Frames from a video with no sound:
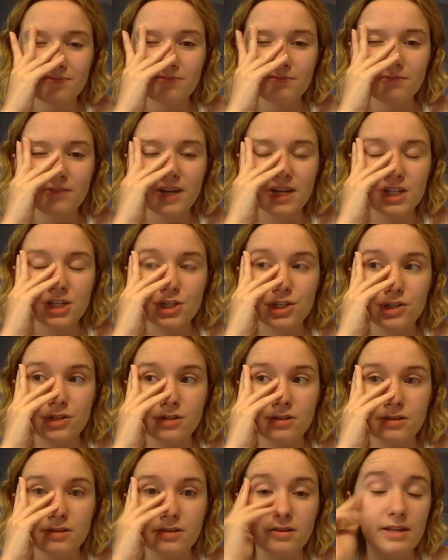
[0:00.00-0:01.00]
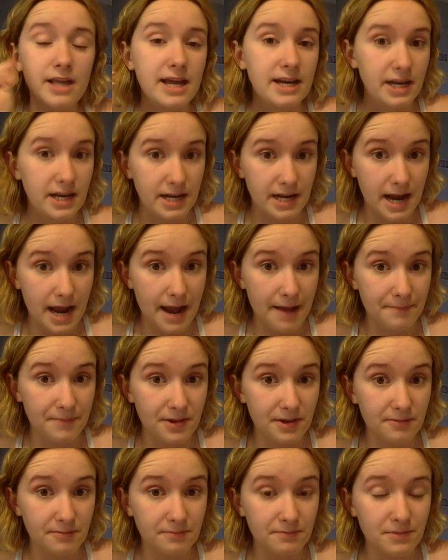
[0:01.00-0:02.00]
Which that didn't
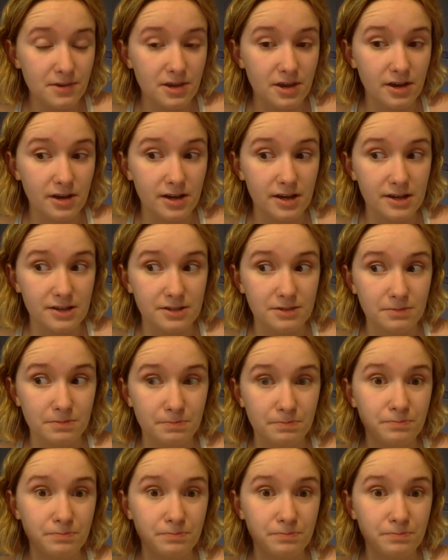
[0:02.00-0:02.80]
happen because